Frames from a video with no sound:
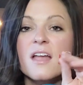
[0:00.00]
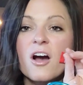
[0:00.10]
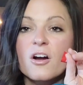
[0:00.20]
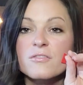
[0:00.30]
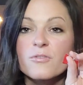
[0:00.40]

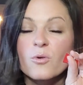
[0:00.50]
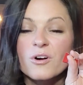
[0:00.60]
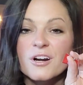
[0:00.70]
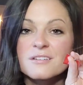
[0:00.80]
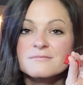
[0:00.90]
are
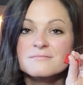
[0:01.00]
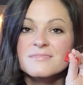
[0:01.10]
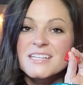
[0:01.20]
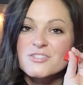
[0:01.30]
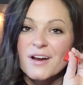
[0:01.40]
for
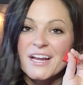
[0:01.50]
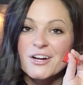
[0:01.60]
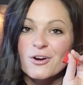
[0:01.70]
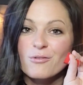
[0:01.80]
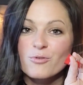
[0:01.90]

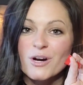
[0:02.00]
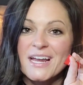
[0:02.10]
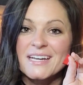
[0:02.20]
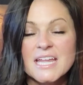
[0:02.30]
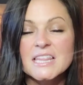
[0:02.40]

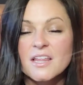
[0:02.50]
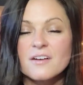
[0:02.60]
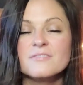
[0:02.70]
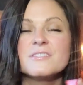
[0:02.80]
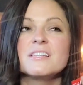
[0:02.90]
Aiden.
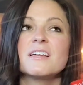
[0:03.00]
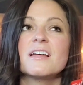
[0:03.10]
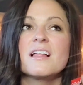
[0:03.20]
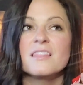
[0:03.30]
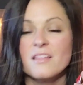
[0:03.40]

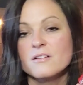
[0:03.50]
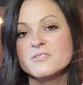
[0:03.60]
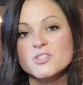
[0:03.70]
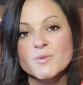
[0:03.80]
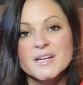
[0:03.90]

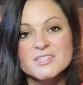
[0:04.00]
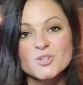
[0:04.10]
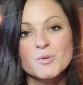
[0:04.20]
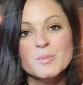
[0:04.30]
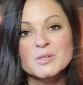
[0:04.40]
Loves to ride
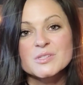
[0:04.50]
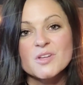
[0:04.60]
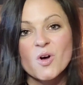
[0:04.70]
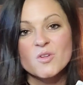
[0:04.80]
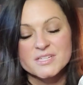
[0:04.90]
snowmobiles
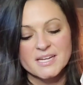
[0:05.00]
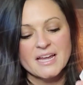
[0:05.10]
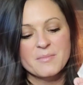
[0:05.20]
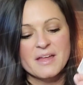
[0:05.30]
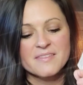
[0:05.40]
all the
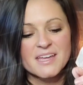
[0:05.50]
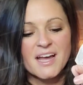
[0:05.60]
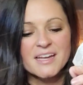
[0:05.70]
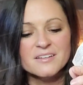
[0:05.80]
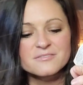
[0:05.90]
time. And they
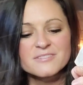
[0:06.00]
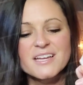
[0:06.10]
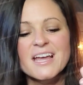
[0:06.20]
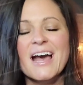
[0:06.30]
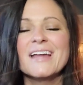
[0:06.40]
kind of,
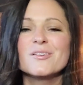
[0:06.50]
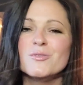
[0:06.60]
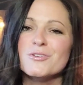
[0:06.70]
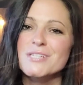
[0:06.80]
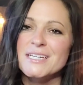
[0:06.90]
I know
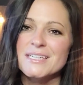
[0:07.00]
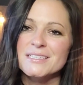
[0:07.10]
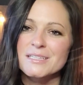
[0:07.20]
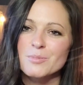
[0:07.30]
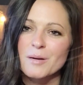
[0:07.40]
they're
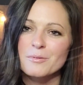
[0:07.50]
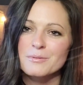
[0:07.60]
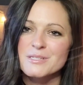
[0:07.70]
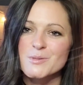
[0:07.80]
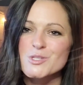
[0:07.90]
technically probably
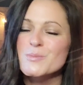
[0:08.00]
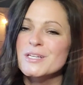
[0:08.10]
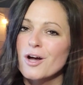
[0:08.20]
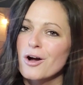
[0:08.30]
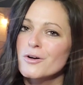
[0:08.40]
supposed to be
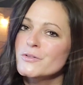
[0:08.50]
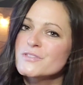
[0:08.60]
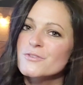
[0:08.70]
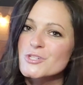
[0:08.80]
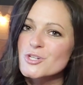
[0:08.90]
goggles
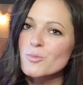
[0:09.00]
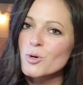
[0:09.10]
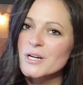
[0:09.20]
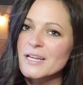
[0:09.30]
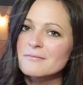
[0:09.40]
for
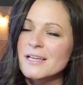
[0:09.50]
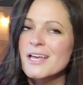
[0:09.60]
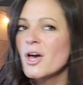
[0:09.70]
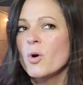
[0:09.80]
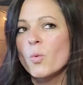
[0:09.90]
snowboarding.
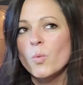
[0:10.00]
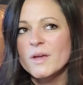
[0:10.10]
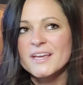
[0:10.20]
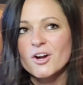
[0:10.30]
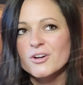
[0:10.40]

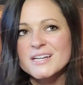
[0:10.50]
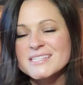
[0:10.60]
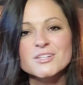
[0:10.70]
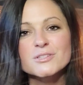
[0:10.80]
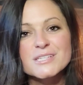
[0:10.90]
We aren't
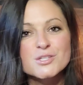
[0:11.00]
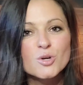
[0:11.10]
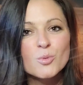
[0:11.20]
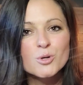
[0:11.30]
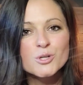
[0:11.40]
necessarily
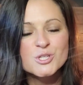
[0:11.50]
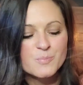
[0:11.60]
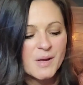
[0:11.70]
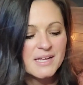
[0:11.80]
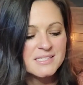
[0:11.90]
snowboarders,
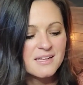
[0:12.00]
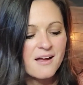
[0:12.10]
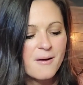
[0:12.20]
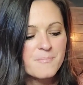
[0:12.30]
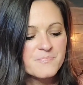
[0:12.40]
but
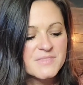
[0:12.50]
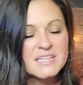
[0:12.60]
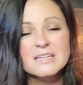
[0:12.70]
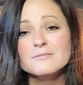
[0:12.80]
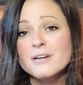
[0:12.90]
they
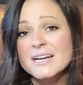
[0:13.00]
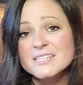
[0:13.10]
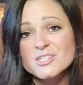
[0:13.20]
love riding